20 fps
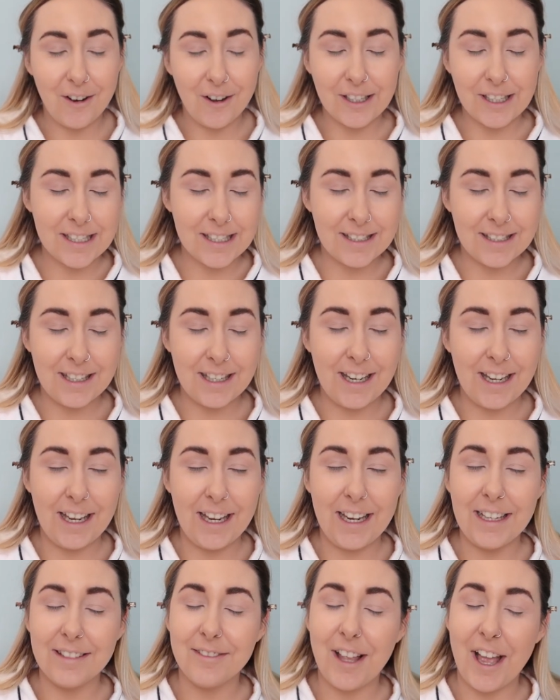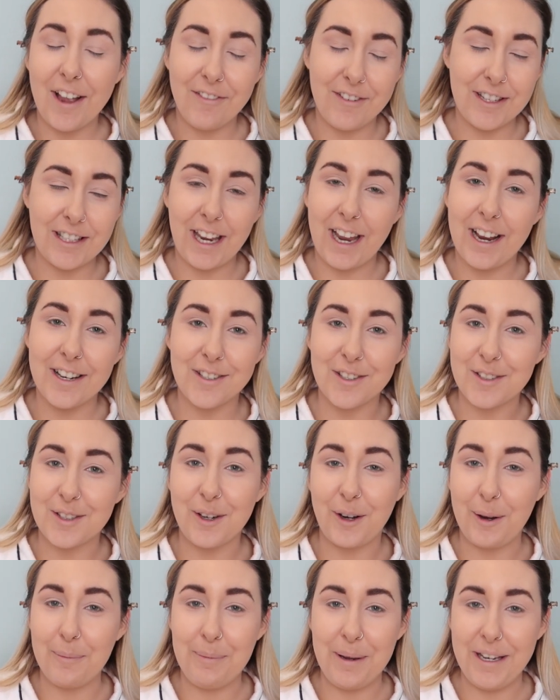honestly, every day I just
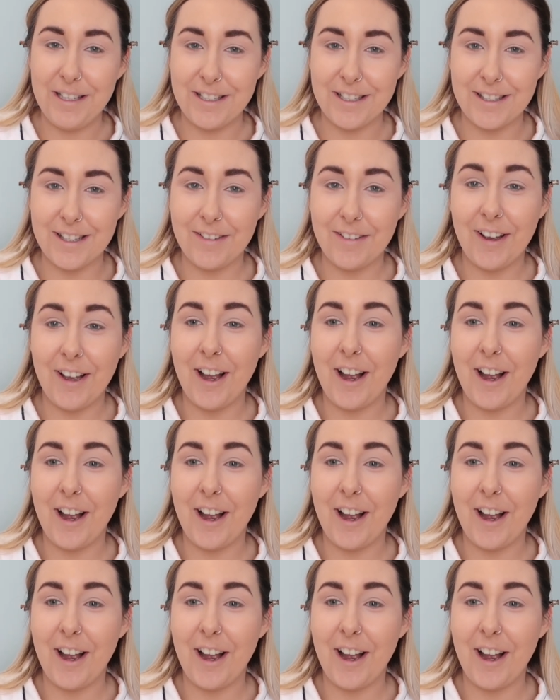look at pictures of her.